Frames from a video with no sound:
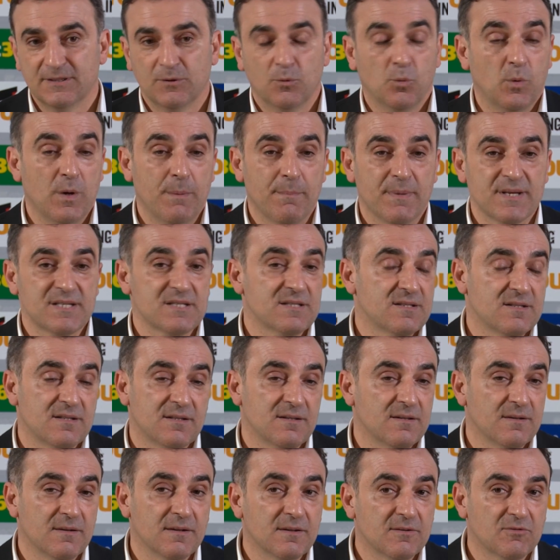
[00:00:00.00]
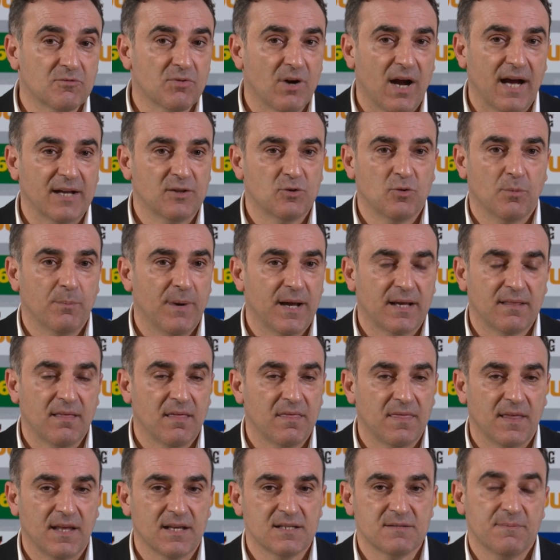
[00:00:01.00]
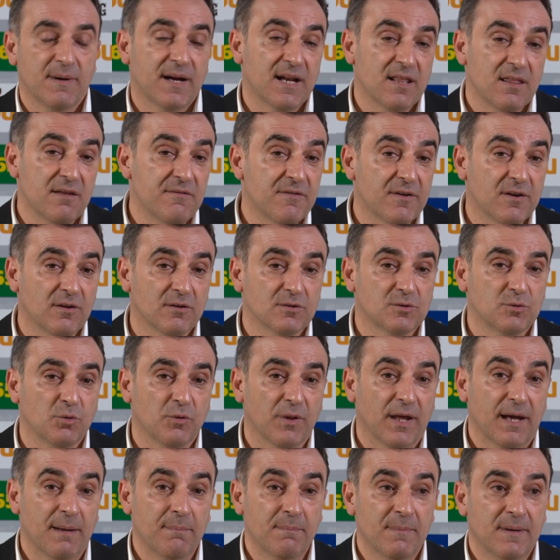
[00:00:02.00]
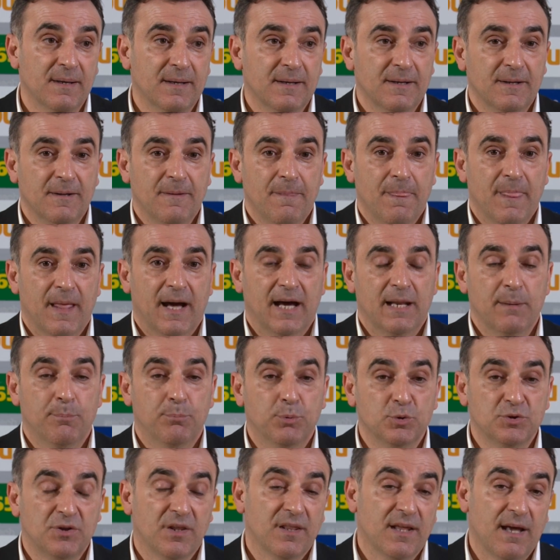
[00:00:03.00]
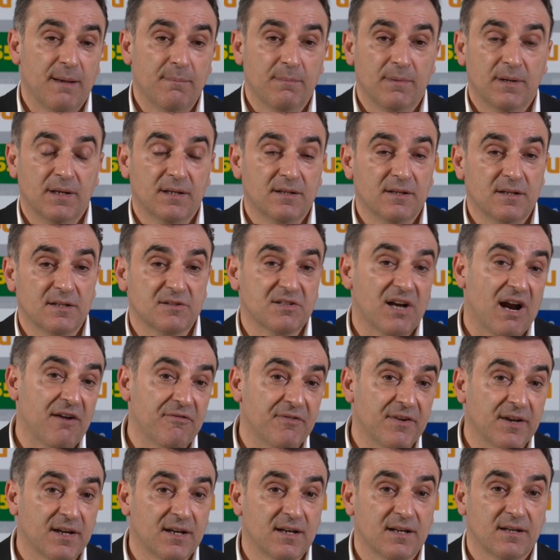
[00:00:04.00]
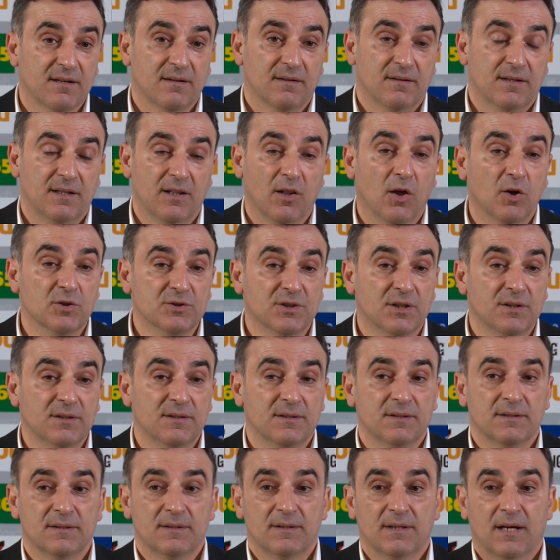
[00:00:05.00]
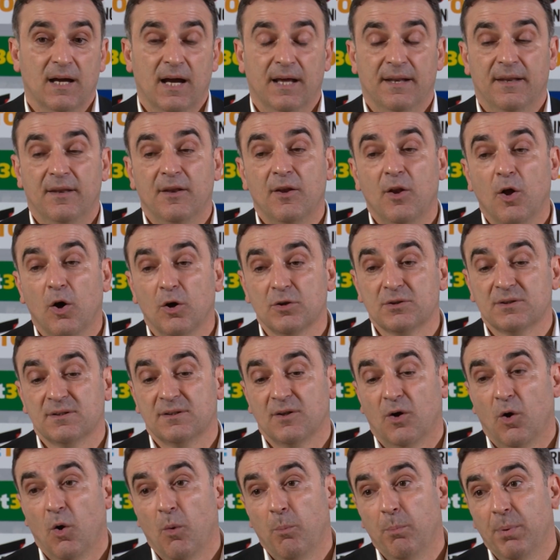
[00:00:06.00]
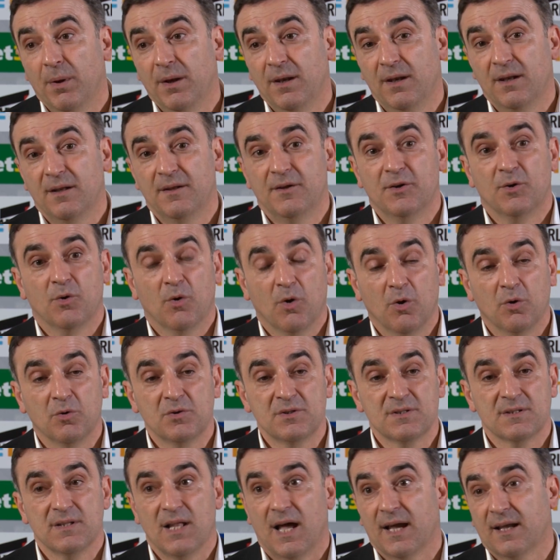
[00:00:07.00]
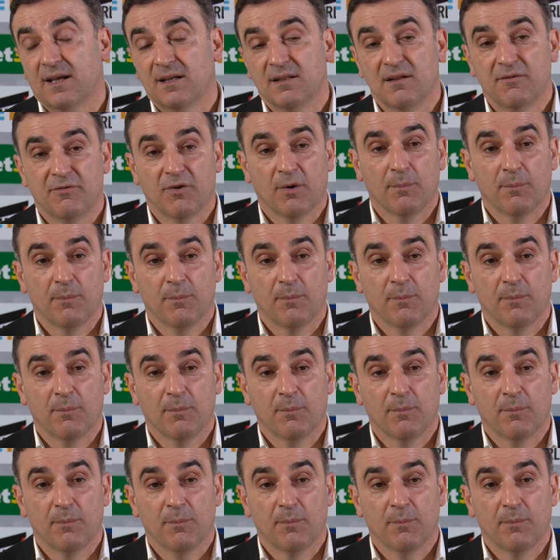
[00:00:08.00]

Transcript: We must try to make the things very difficult to them and put them in the traffic in London and not open the roads like in the